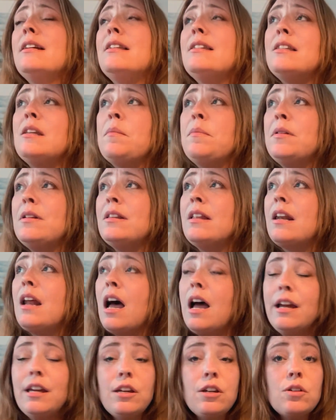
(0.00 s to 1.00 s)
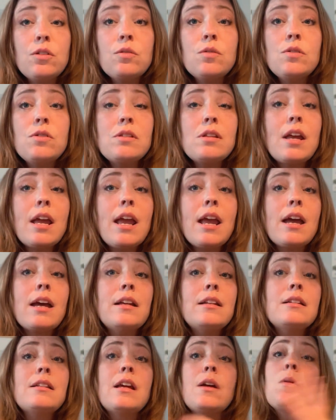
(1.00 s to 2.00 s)
something that I use
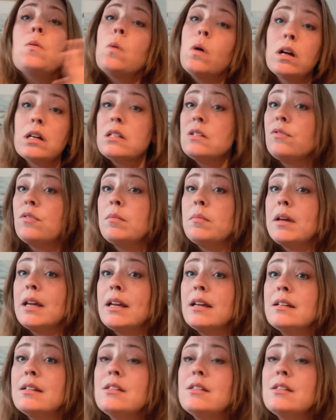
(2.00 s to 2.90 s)
and it works for me.